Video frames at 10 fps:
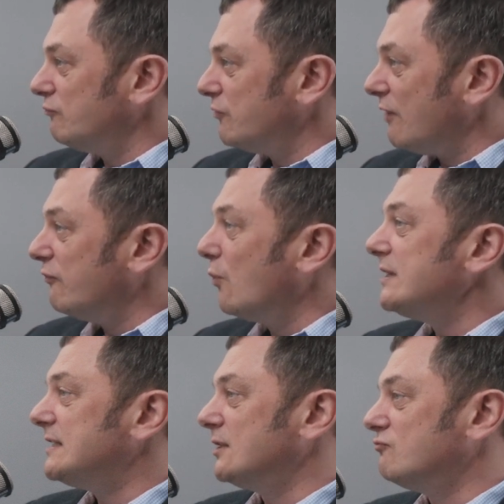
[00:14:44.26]

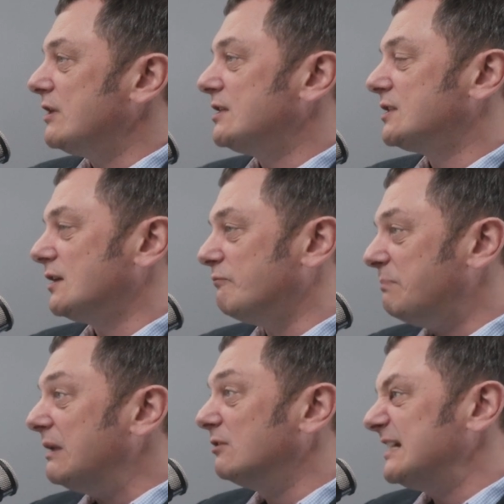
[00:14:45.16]
avoiding the risk of
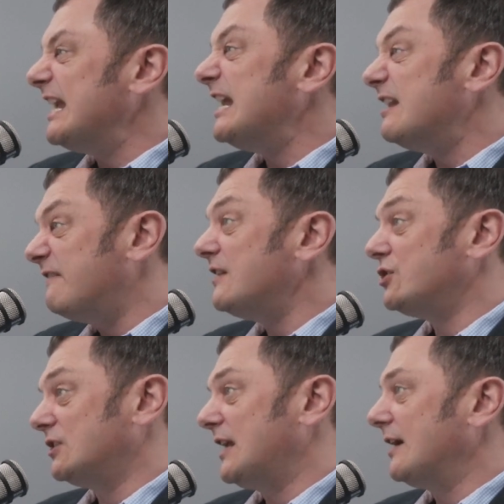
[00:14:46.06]
building
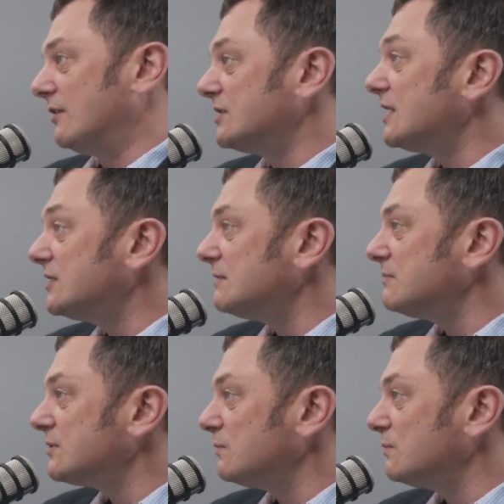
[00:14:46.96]
inefficient AI systems,